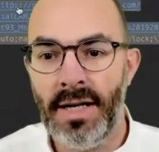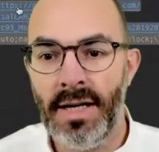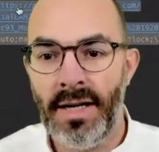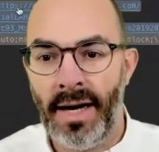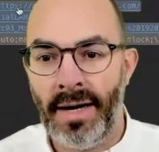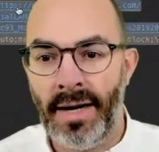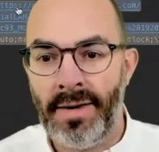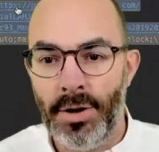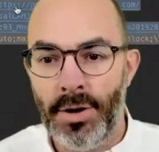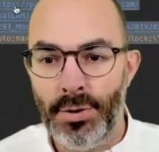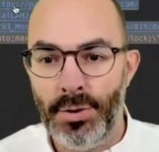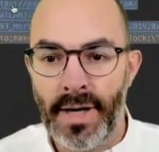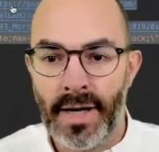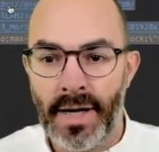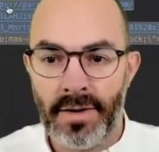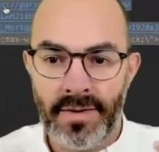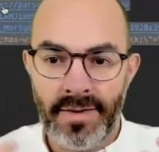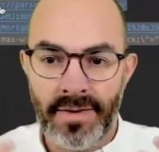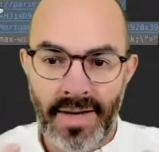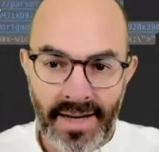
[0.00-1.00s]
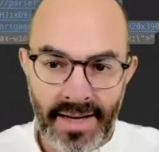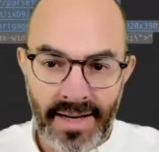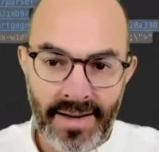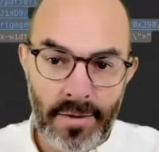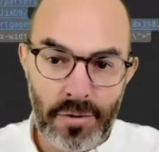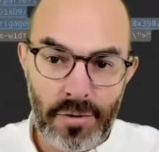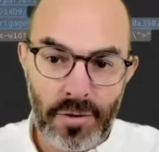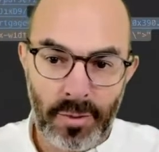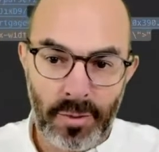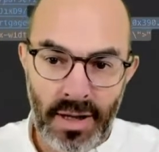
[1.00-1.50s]
and then you can take that
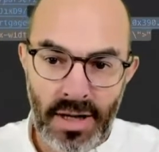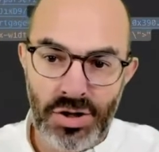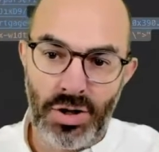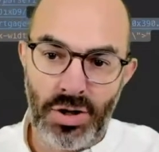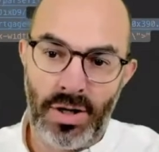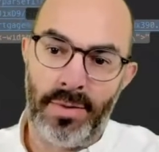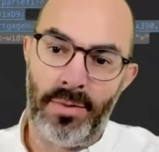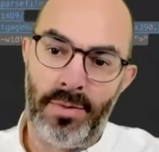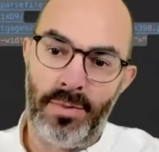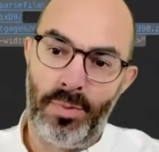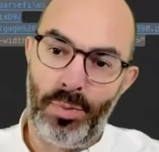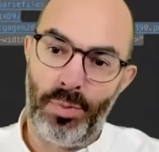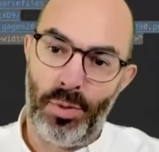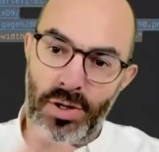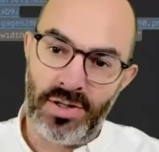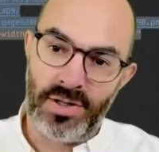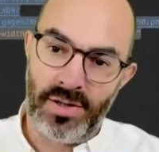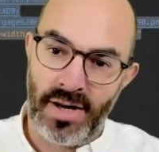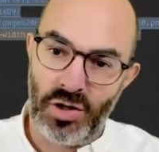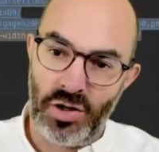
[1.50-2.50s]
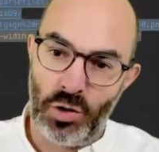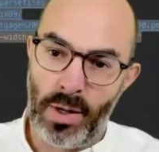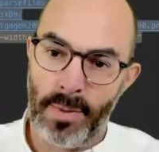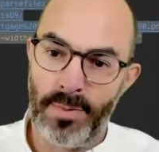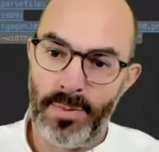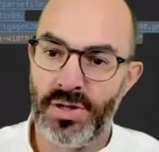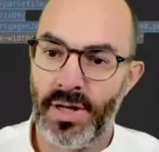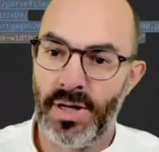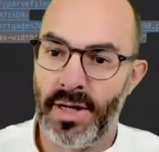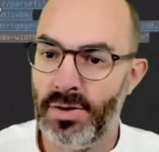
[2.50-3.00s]
information and personalize a
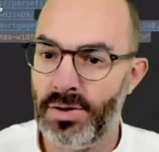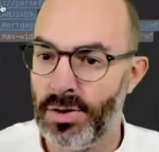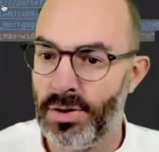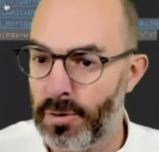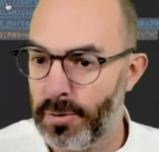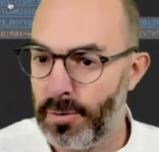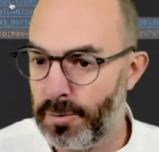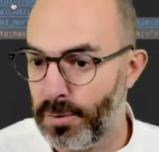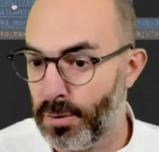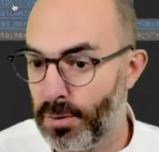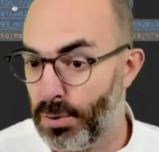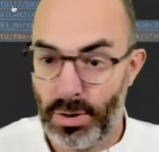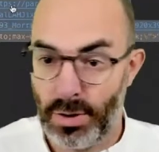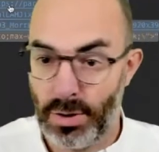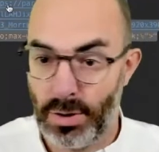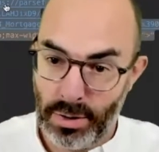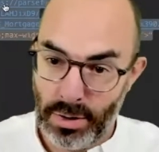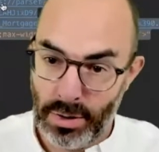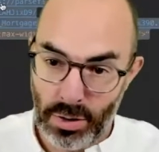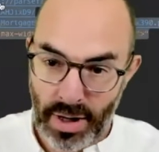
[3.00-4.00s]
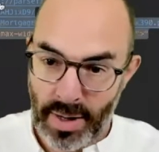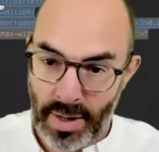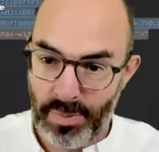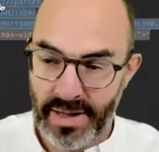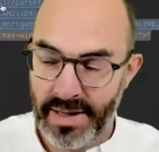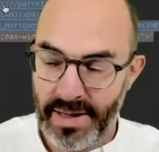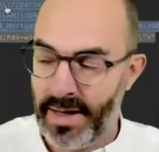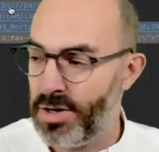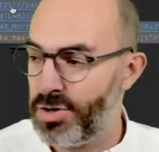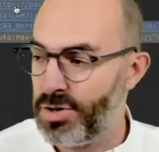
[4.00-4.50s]
website or
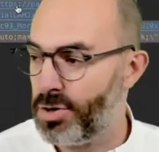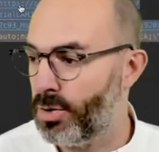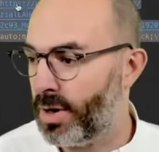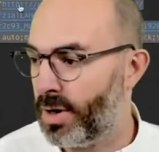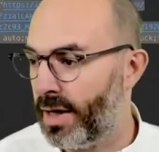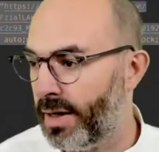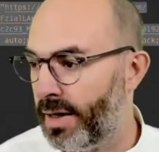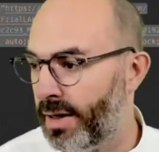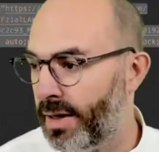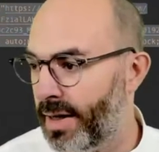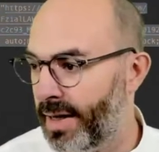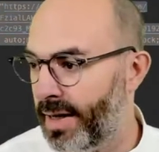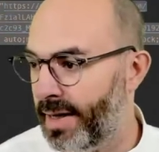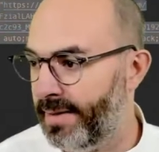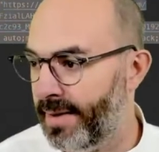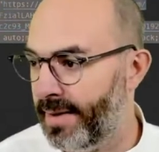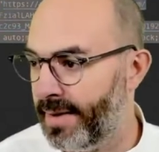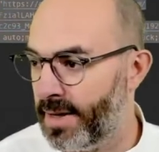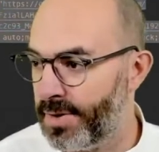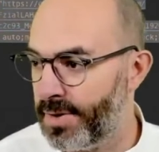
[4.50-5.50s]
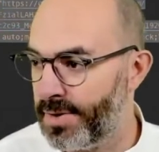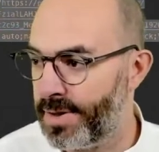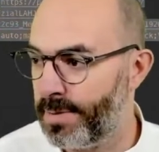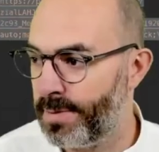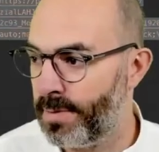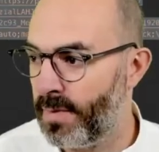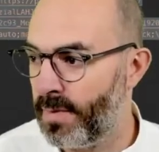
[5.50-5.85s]
application or anything else.